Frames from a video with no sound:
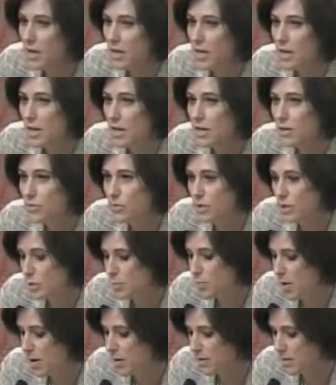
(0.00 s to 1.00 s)
In
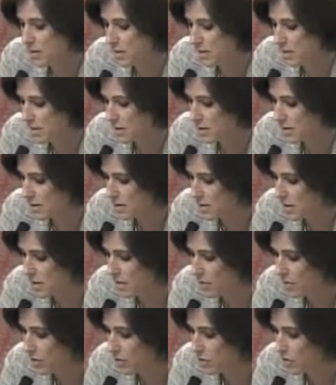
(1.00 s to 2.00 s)
response to this, I
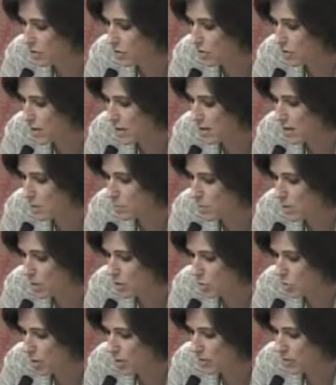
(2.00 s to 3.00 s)
have introduced
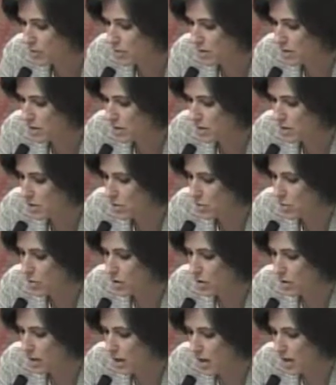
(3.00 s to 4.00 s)
SB 1206,
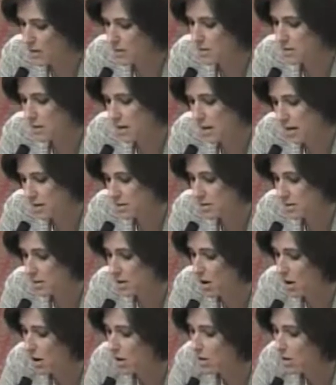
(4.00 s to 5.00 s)
or case
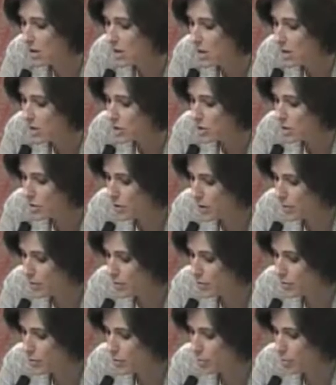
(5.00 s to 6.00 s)
law, to help
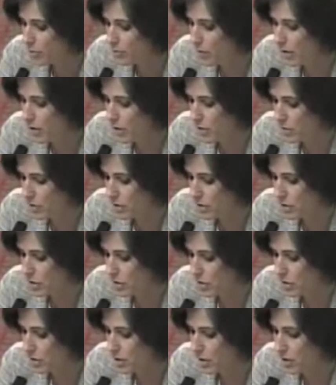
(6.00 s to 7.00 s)
further prevent or
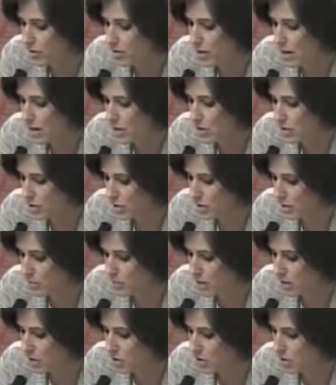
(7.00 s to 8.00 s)
deter international
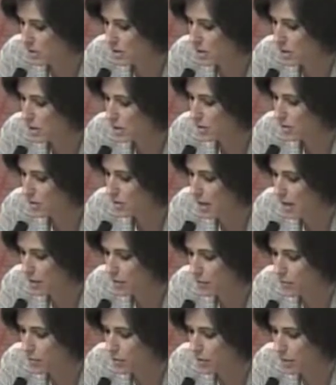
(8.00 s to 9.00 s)
abductions here in
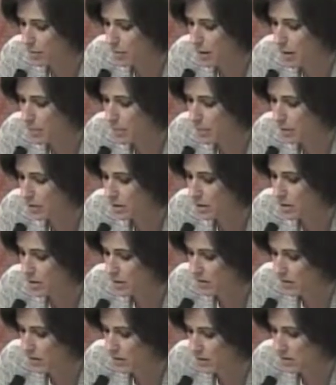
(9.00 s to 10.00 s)
California by building
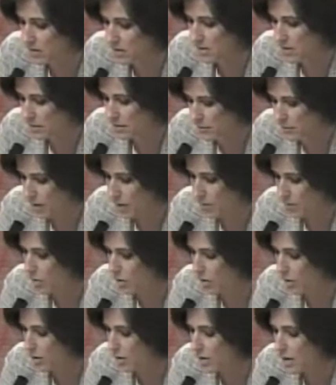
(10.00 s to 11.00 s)
on the existing
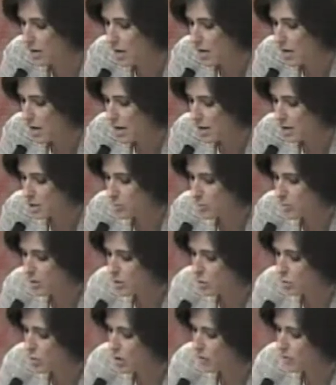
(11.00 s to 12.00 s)
framework.
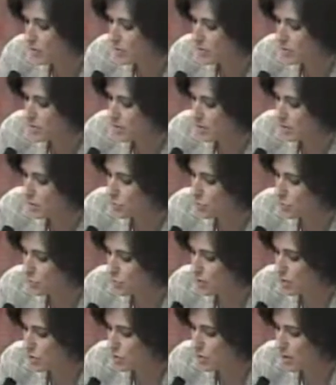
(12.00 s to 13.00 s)
SB 1206 would
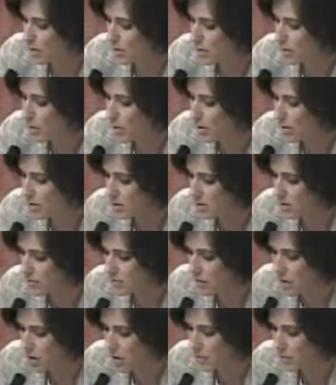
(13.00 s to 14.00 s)
restrain the parties
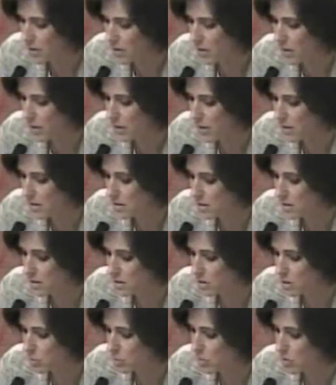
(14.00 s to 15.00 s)
involved in a custody
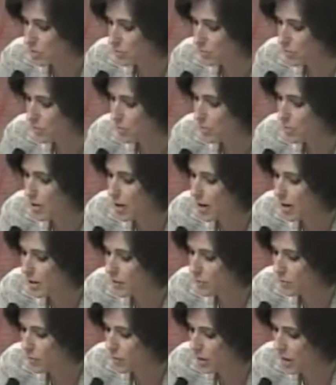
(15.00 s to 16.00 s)
dispute from
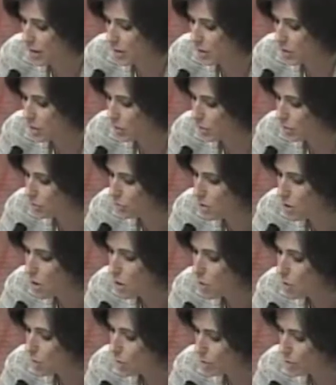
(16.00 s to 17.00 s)
applying for a new
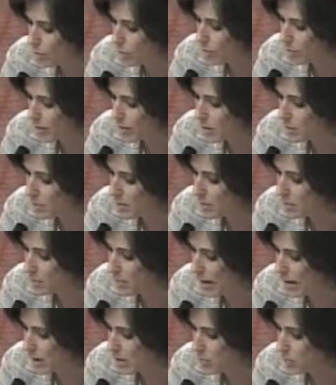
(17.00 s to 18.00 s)
or replacement
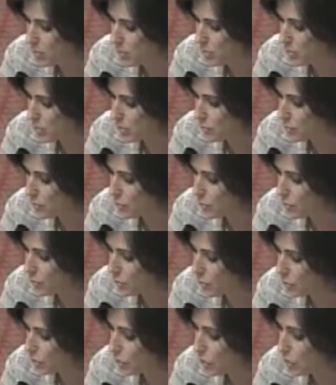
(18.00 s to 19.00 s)
passports for
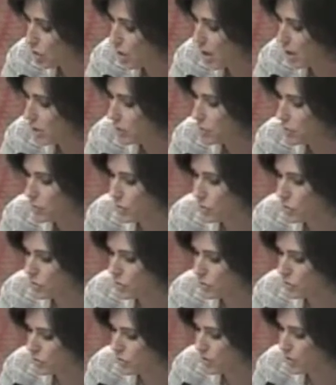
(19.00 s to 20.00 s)
their child or
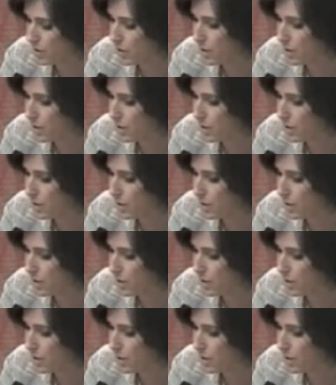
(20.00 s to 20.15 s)
children.